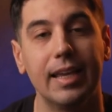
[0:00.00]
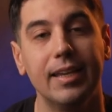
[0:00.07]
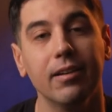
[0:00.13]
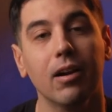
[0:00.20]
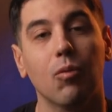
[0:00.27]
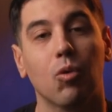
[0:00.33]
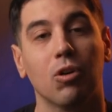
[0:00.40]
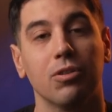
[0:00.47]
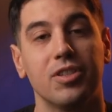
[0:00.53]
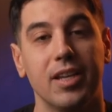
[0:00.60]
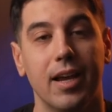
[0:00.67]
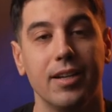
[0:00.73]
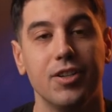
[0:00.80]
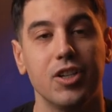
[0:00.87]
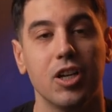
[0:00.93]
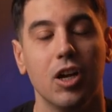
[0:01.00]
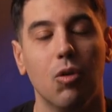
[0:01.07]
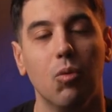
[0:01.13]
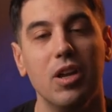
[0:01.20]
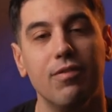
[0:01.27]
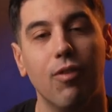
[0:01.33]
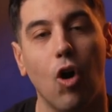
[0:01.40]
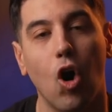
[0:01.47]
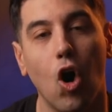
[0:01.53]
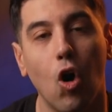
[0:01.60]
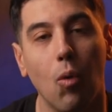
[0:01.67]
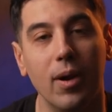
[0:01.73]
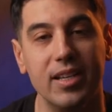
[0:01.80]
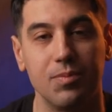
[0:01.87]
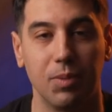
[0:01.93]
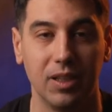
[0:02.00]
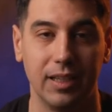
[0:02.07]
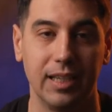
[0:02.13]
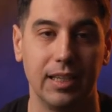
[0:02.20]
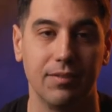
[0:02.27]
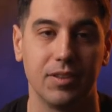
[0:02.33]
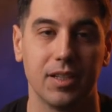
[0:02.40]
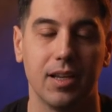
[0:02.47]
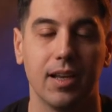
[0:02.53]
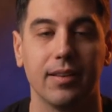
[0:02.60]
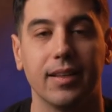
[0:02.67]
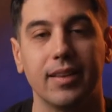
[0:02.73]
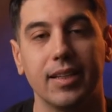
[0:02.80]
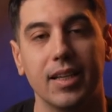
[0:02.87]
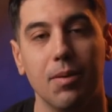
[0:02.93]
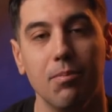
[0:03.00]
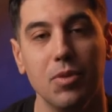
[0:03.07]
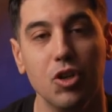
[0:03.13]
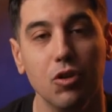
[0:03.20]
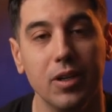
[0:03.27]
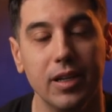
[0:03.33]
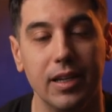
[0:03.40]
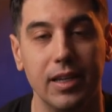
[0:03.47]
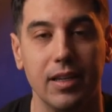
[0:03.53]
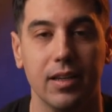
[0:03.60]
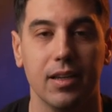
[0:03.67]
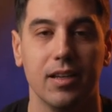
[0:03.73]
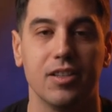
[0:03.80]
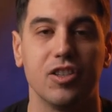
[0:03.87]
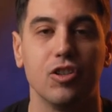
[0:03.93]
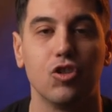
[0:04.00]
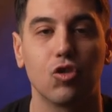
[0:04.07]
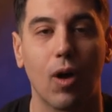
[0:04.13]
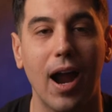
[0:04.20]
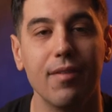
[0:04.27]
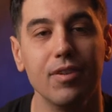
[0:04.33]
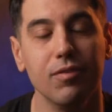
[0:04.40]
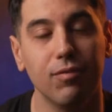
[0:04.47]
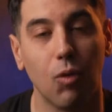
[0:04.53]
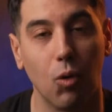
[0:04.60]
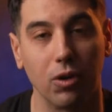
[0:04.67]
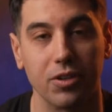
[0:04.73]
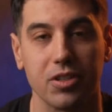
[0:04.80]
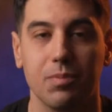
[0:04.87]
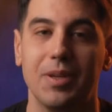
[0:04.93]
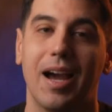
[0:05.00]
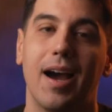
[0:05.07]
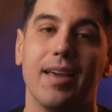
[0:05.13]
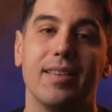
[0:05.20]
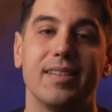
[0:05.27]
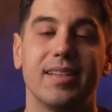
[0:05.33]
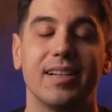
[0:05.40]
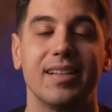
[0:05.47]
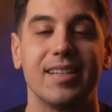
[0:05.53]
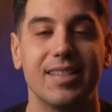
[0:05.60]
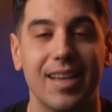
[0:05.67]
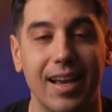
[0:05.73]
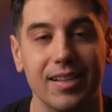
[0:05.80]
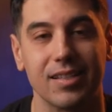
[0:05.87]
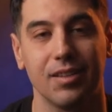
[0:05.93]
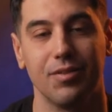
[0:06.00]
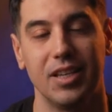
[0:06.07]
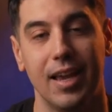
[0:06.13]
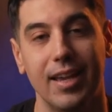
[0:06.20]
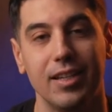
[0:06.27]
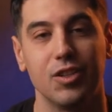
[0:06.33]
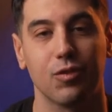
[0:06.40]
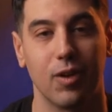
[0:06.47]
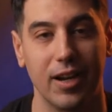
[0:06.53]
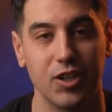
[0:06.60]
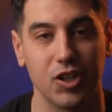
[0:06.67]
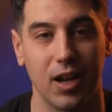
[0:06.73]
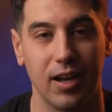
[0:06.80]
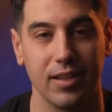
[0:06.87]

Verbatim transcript: Here at World's Edge, we've always believed that the community is the driving force behind the success of the Age franchise.